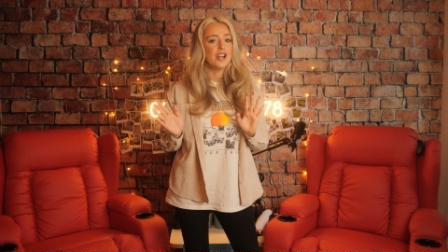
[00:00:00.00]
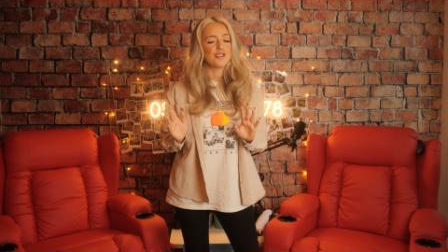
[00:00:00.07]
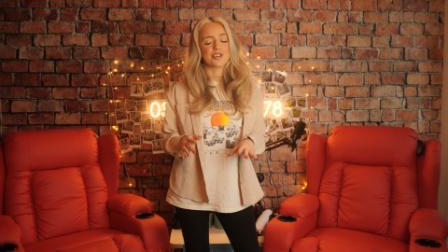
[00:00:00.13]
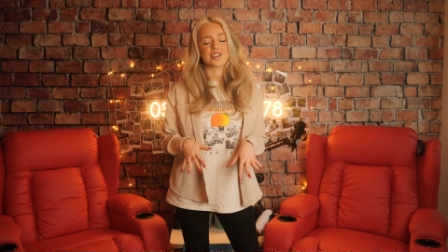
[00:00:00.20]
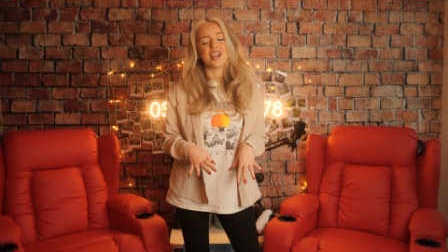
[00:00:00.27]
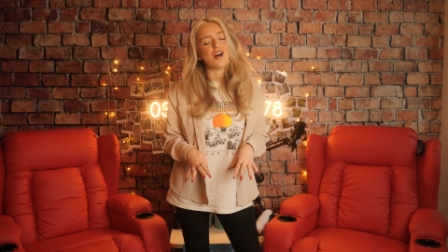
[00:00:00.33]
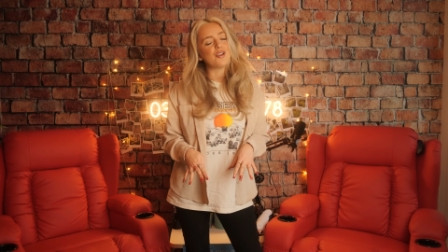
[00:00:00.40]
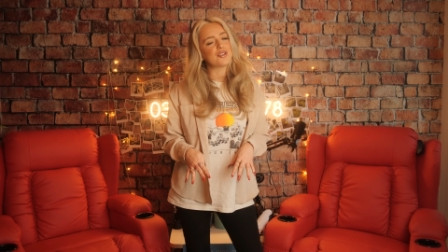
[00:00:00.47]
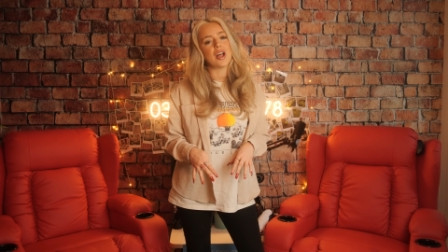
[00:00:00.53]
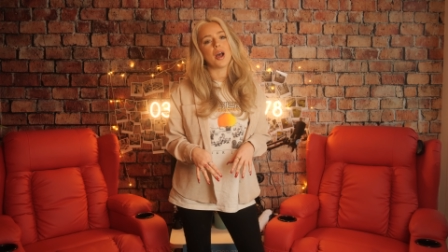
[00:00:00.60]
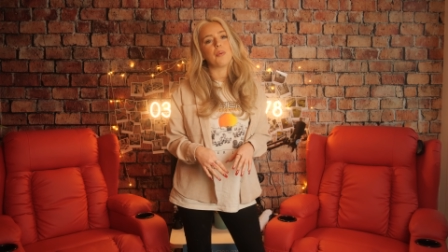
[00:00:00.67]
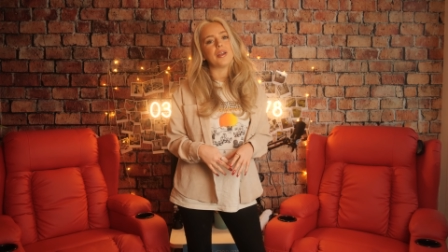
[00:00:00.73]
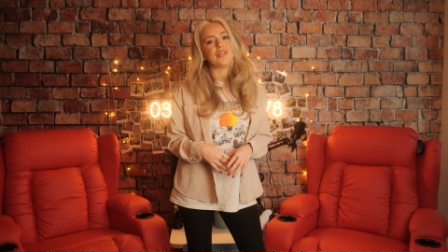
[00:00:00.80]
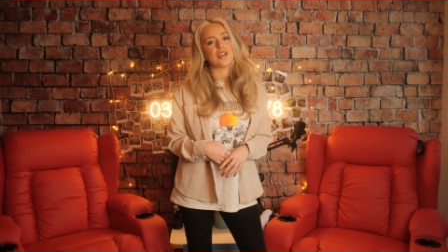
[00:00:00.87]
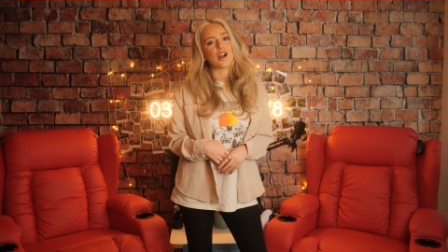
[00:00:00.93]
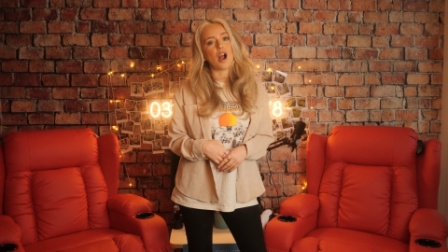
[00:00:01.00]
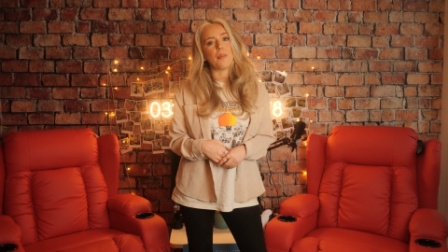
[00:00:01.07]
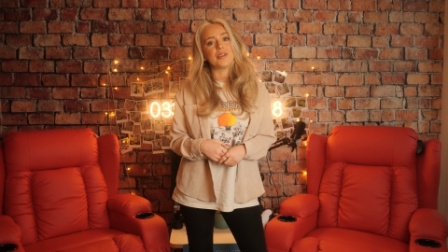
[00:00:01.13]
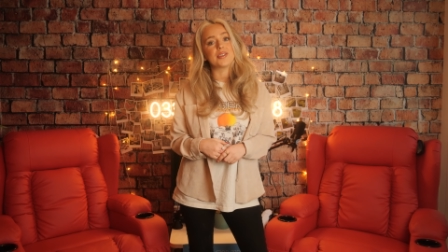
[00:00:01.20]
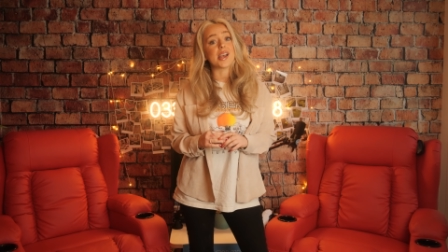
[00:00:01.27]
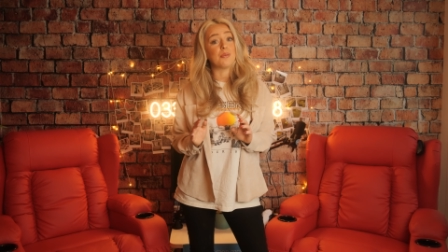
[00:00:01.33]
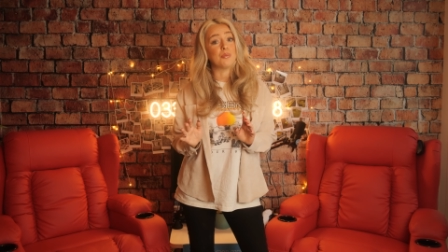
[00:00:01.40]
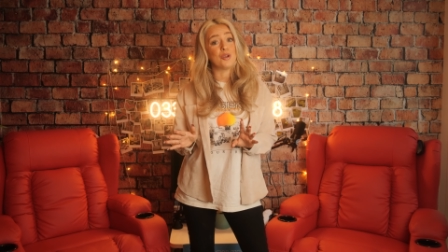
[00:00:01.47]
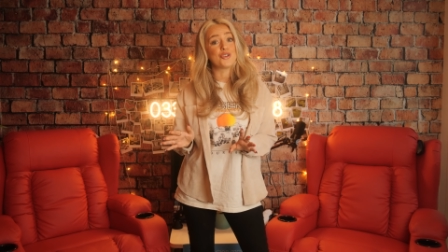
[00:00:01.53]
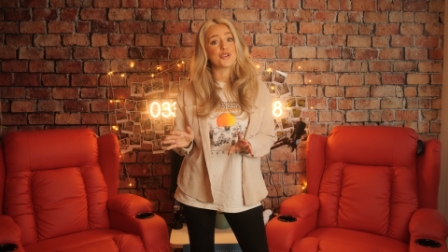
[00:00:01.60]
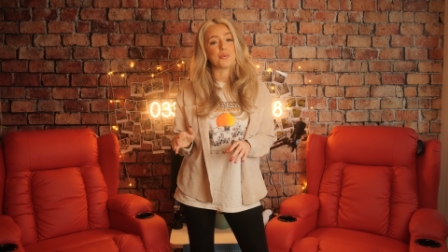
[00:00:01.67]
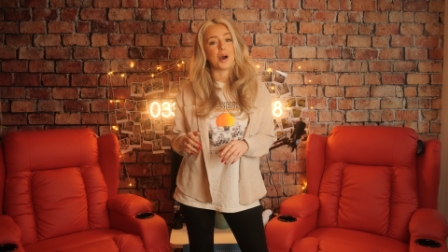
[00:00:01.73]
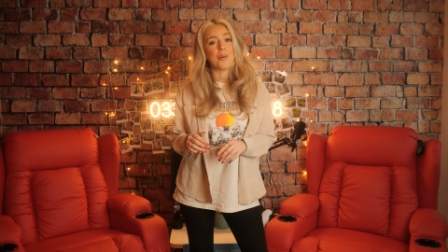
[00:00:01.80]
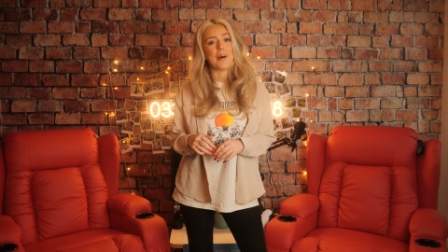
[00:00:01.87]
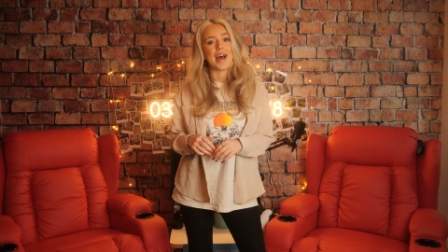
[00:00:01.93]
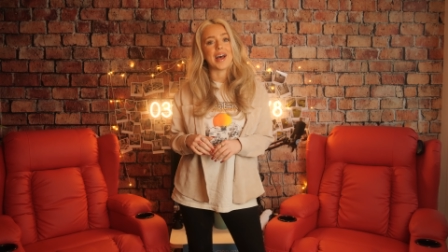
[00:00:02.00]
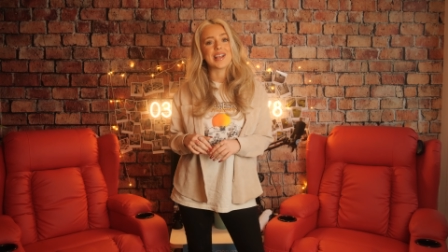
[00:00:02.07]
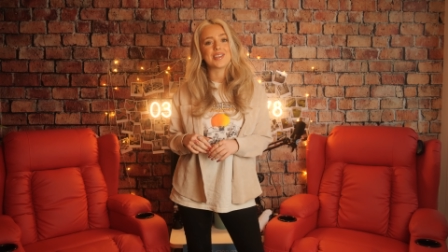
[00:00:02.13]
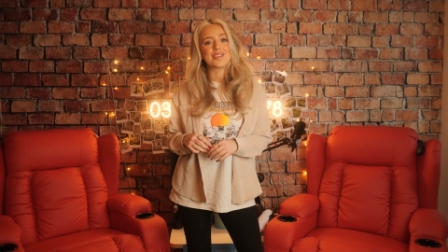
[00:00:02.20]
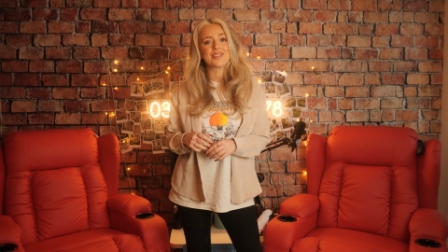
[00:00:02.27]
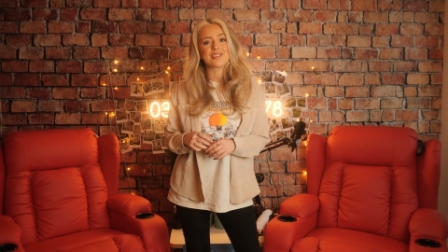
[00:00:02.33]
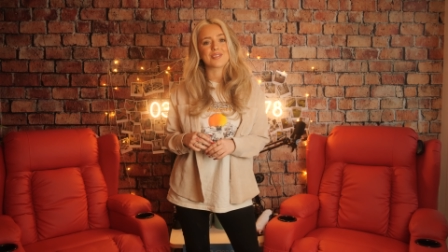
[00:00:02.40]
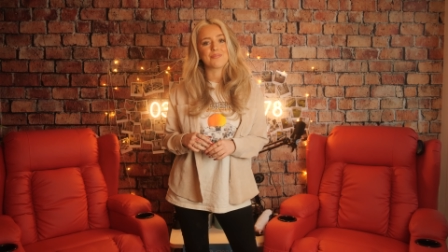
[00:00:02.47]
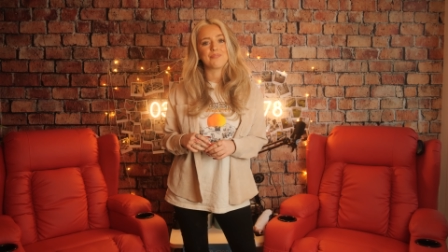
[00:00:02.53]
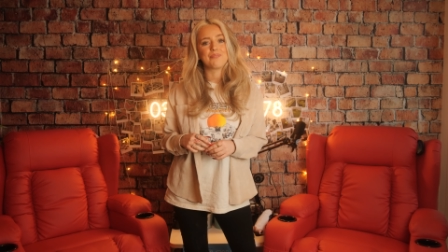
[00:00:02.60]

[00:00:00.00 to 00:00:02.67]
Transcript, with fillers: Just let us know in the comments and we'll do our best.